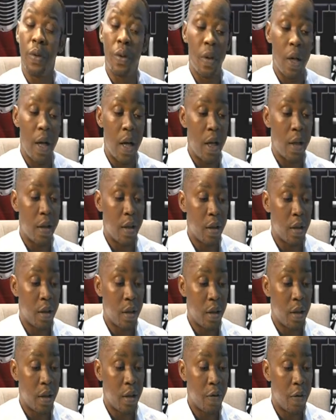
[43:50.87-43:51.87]
and
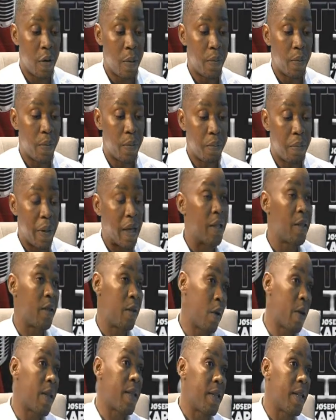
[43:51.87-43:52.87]
from
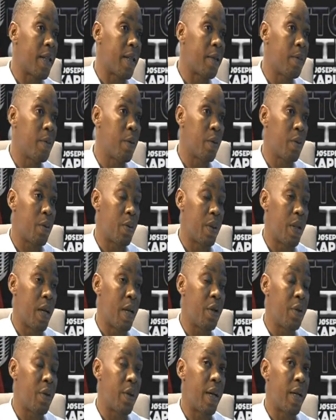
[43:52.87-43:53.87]
other textbooks will tell
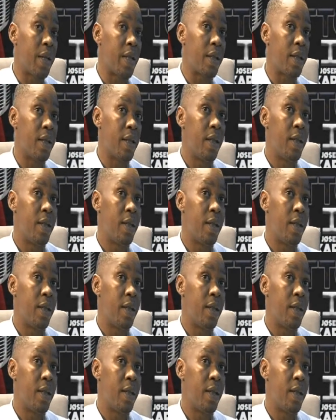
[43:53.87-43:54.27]
you that